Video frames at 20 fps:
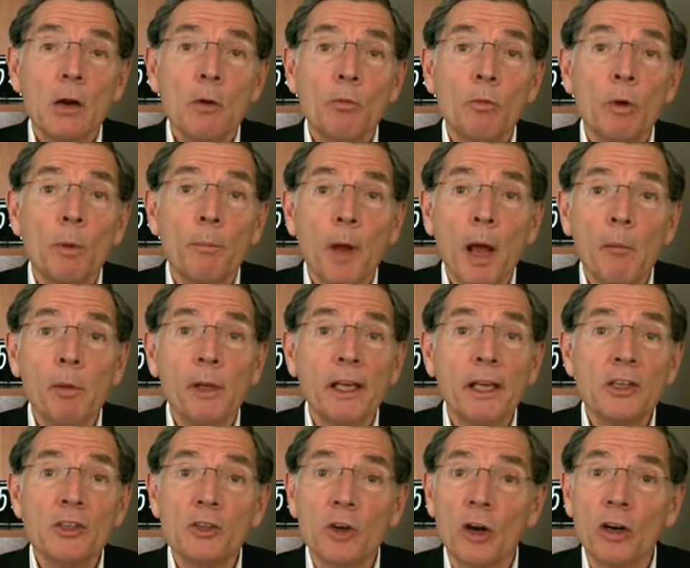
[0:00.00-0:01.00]

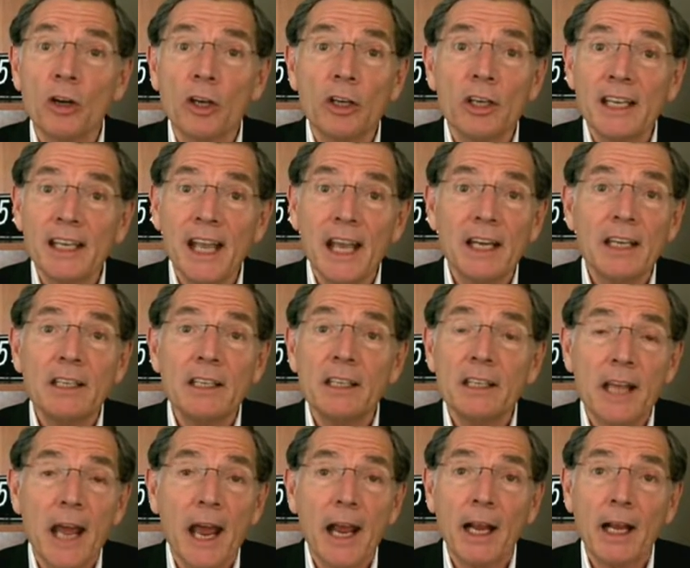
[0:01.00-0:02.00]
Republicans aren't going to get into
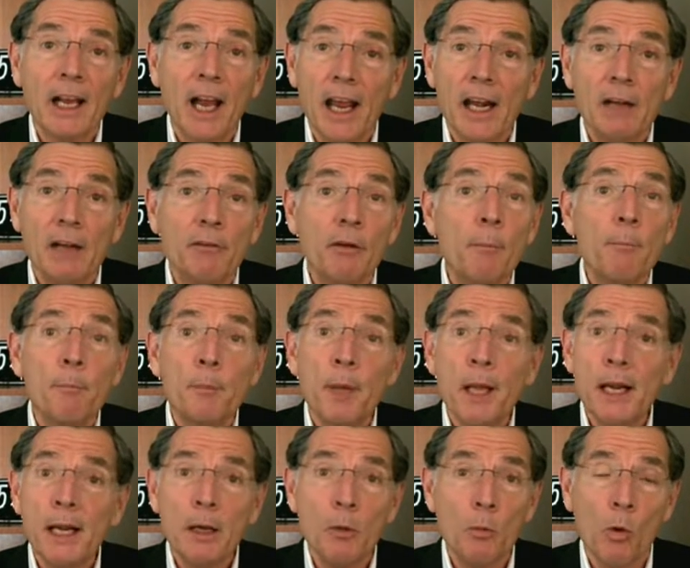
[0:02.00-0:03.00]
that kind of a
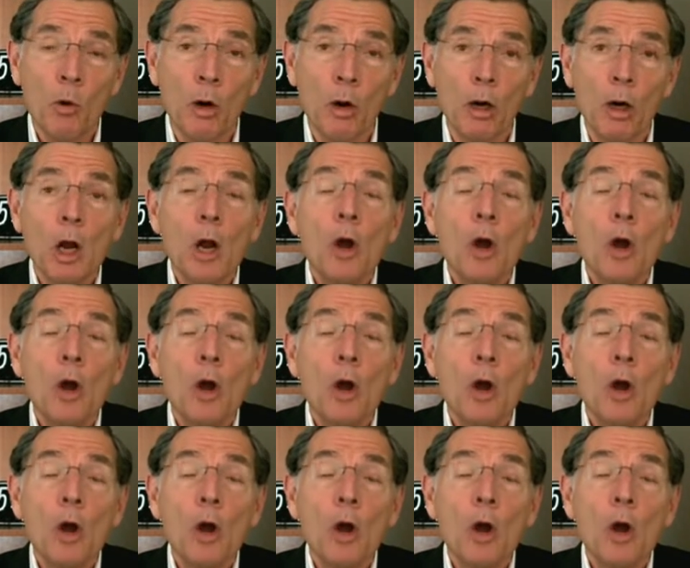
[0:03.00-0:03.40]
bidding war.